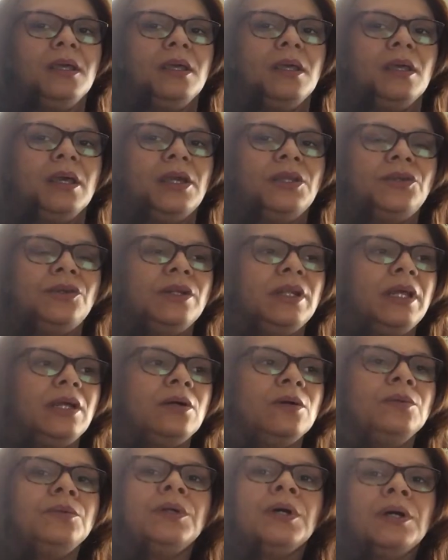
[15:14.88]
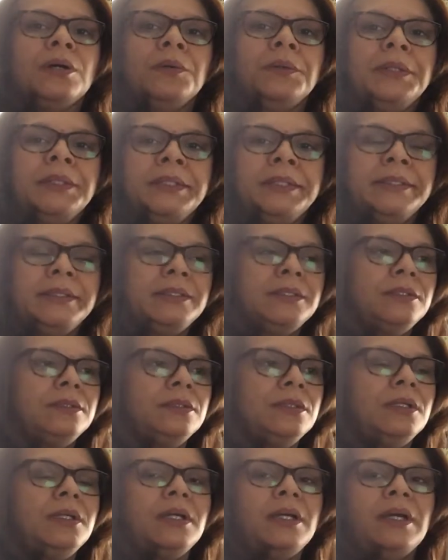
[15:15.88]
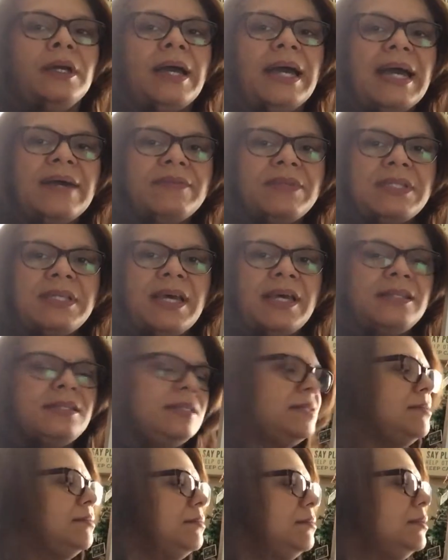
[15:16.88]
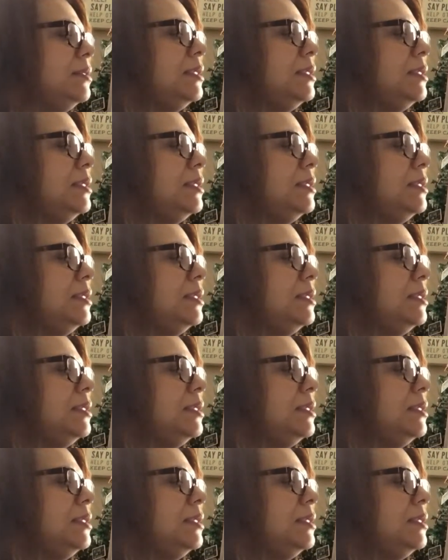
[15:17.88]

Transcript: And you're like, oh no, I have a test.